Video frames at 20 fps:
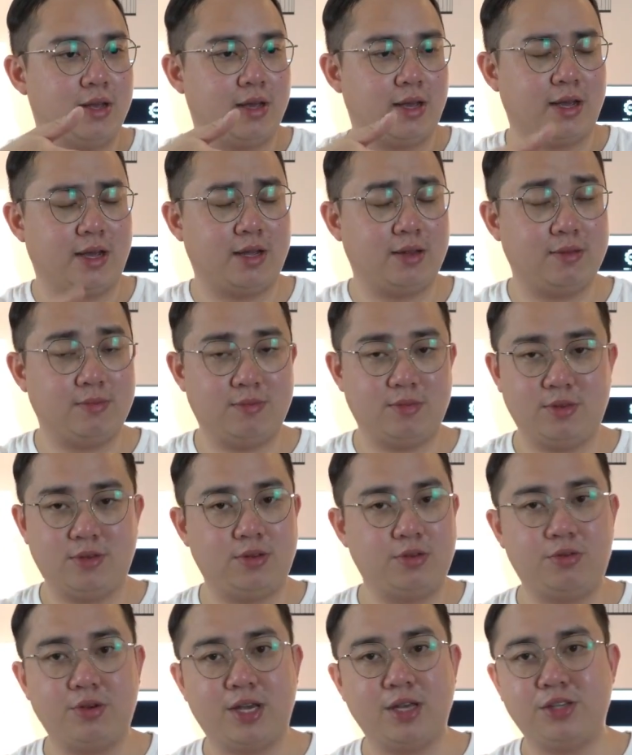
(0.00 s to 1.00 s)
and
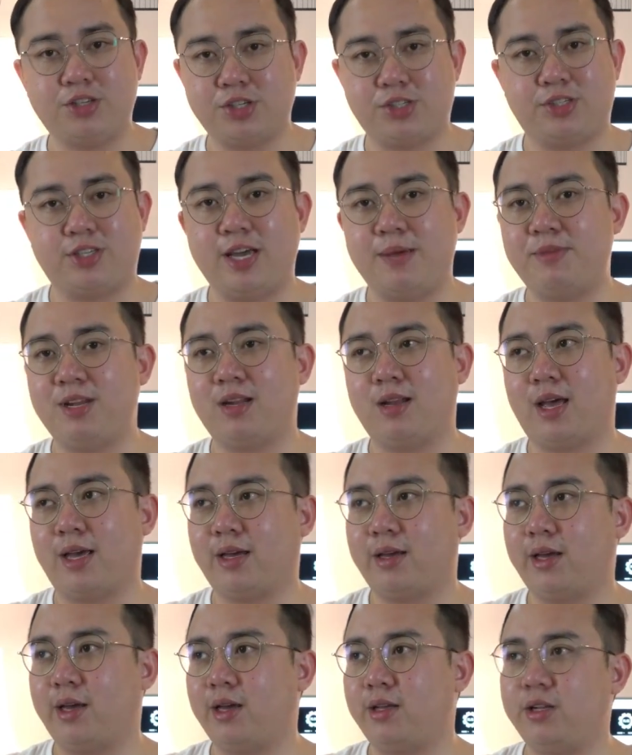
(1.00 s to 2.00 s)
you can just game it
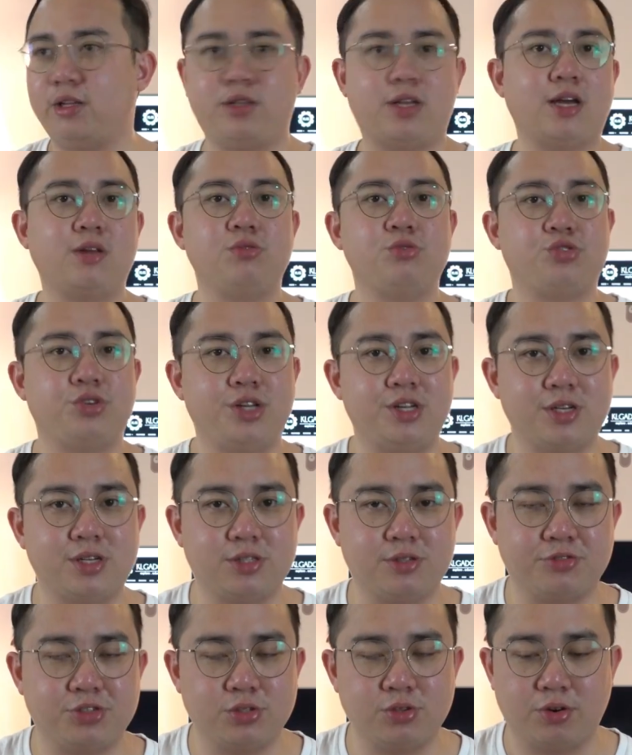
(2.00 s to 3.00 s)
like a Nintendo
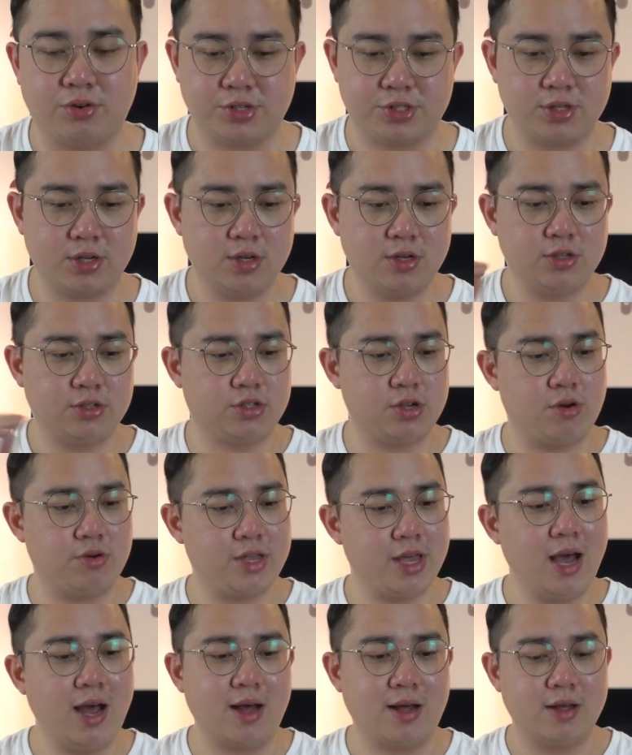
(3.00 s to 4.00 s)
3DS of sorts. So
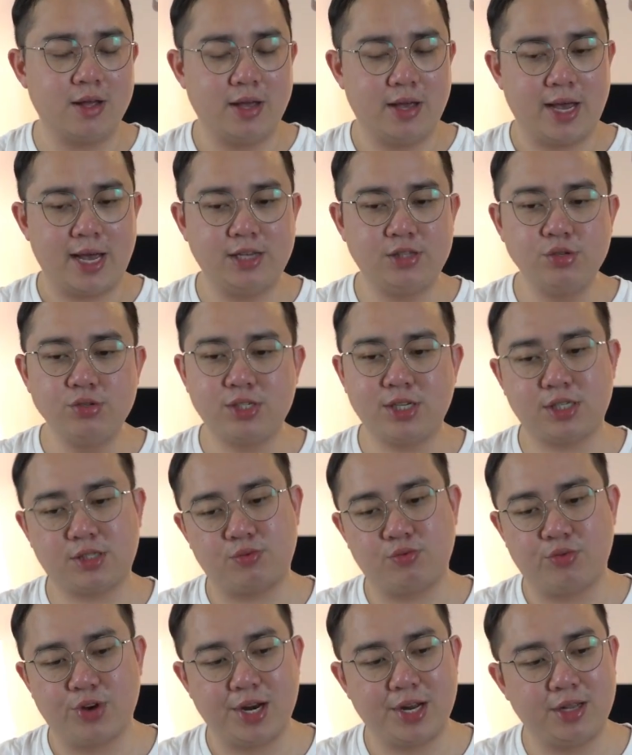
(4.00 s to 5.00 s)
yeah, ASUS has
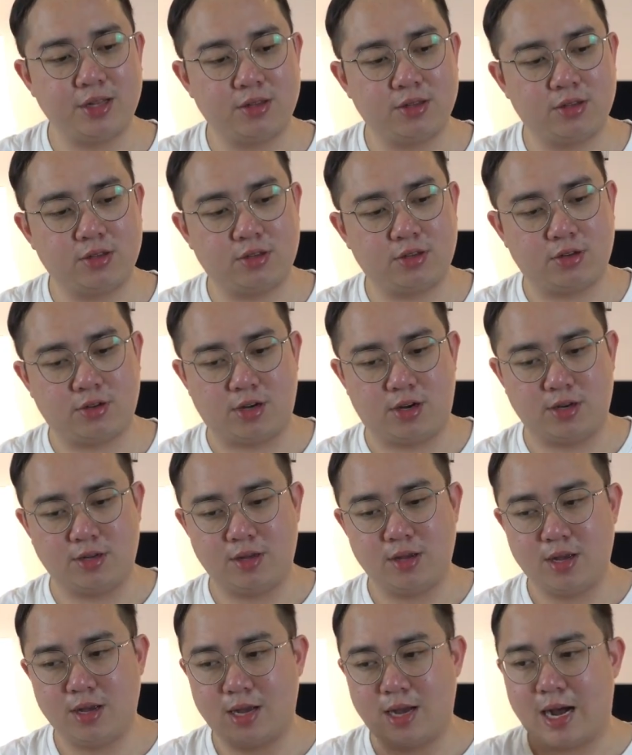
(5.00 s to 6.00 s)
really
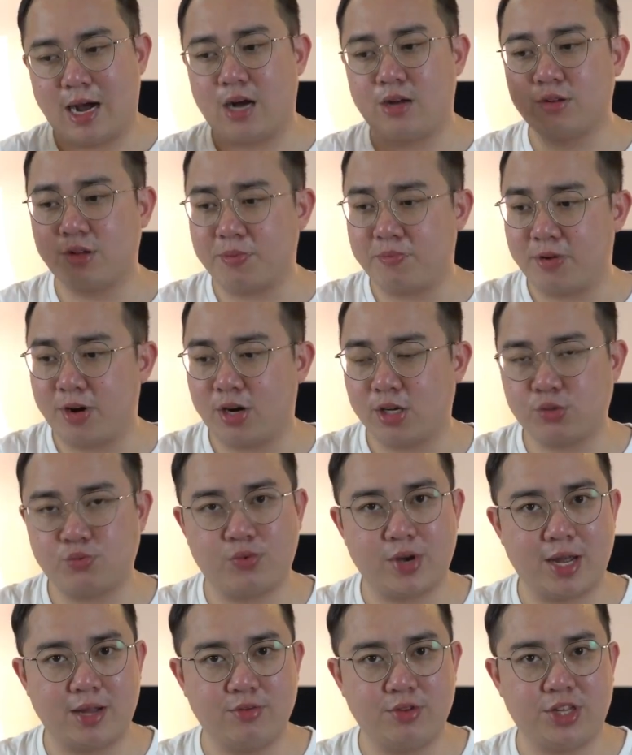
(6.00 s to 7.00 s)
thought out of the box
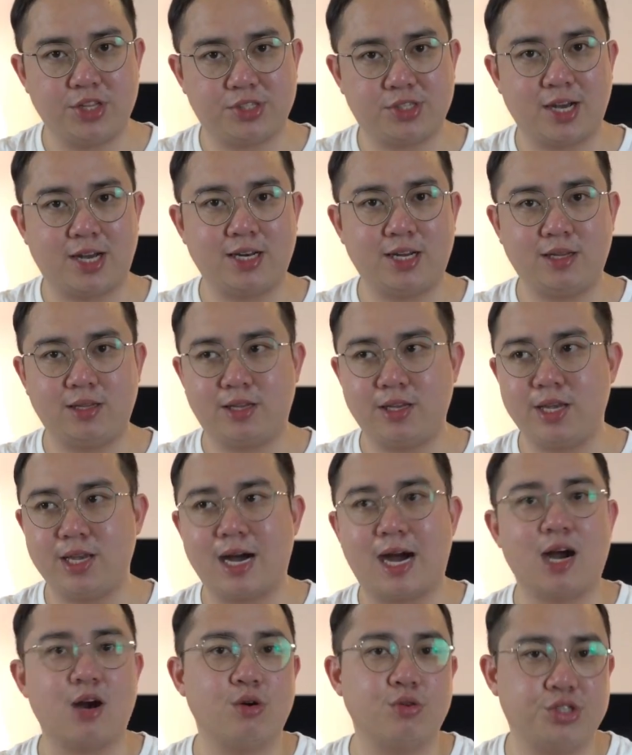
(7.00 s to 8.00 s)
when designing the
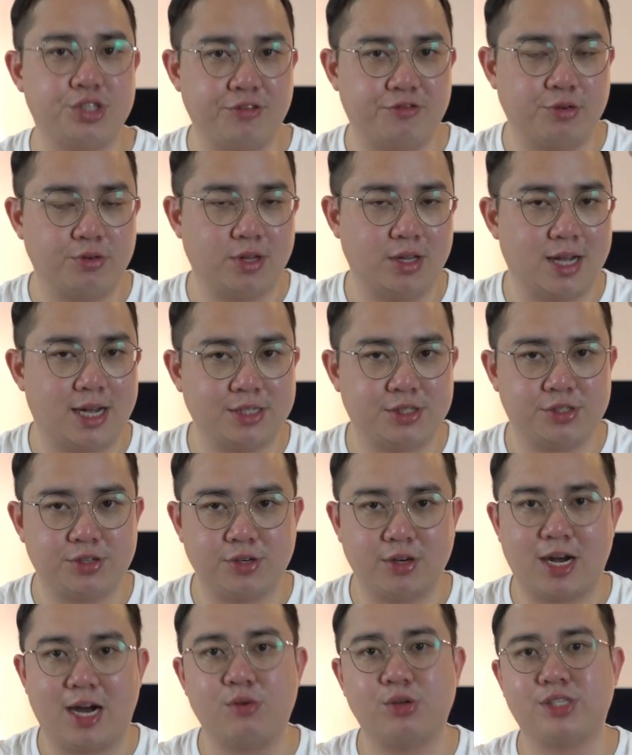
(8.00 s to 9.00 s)
ROG phone last
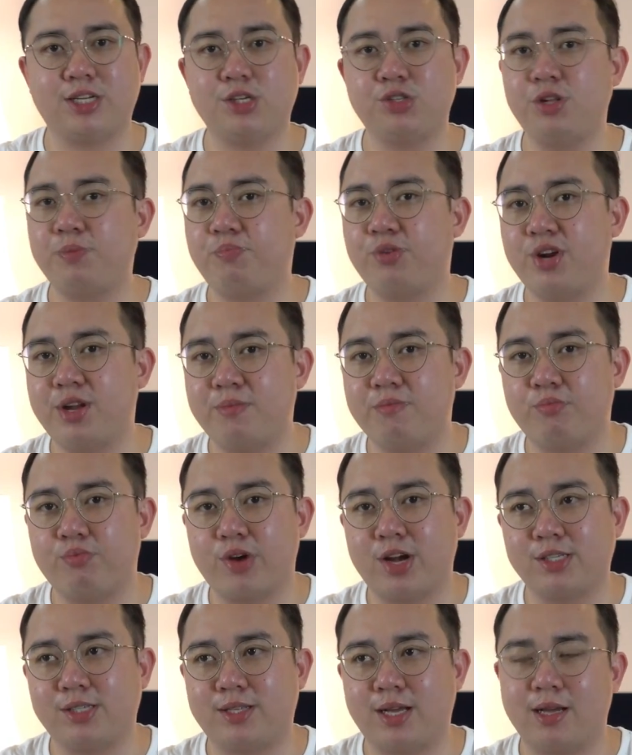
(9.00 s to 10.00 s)
year. I was actually pretty
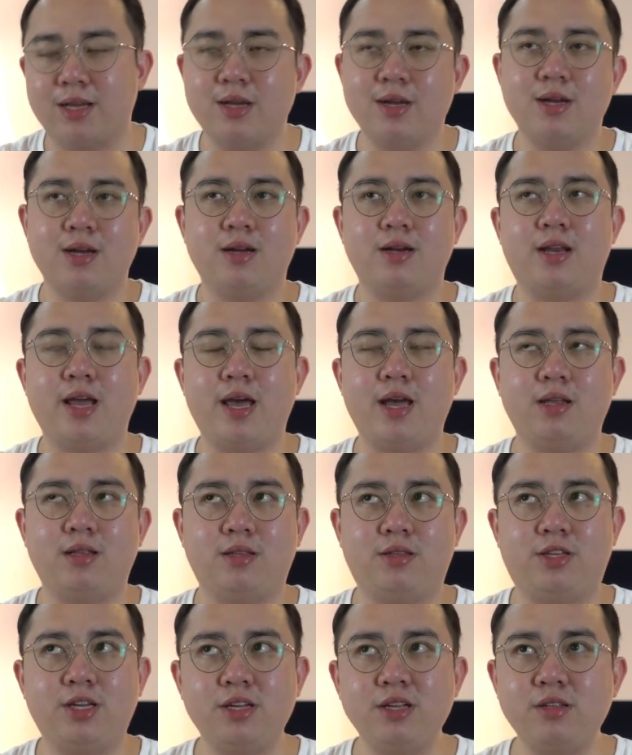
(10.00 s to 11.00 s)
impressed that they
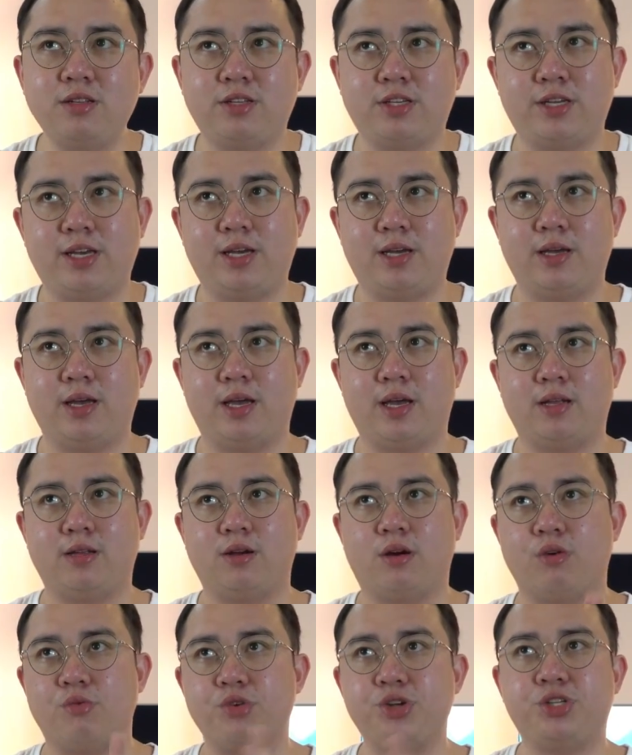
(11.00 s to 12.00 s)
didn't take an
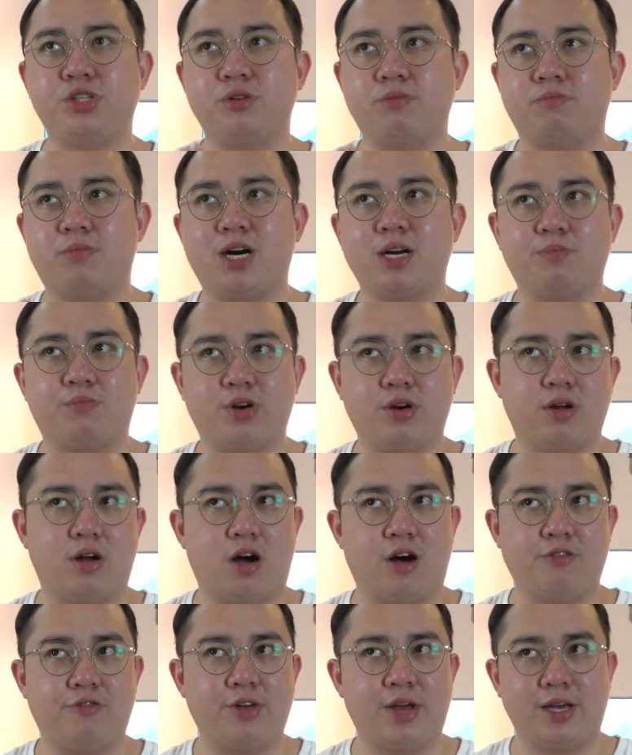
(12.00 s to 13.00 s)
original motherboard
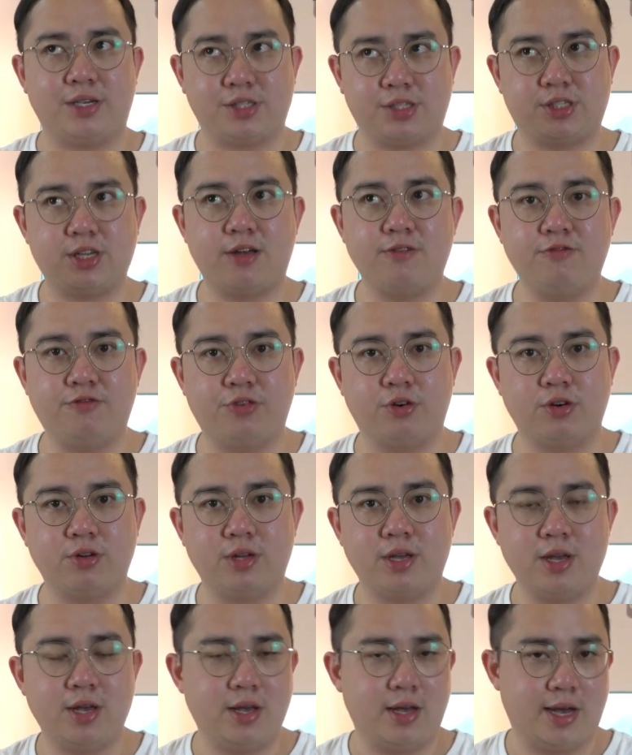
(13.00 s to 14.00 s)
of a
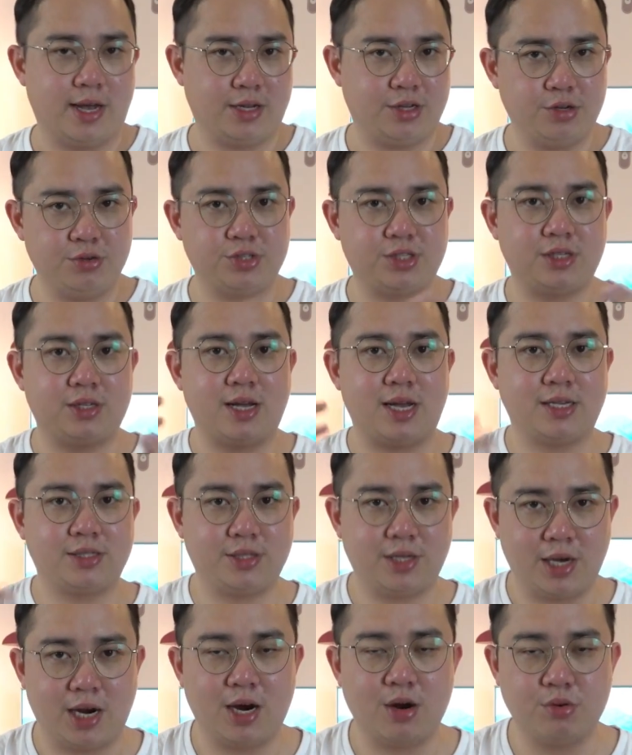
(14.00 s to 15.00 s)
Zenfone and use it as
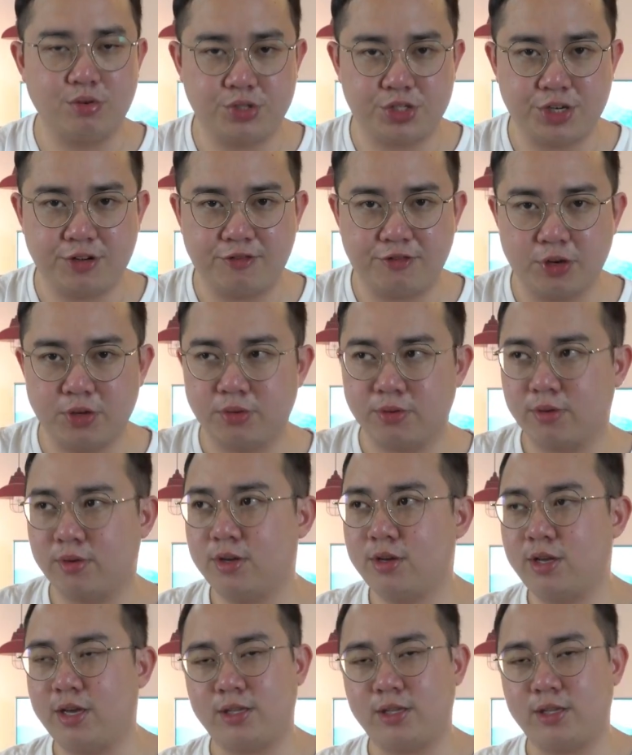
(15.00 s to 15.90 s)
the ROG phone.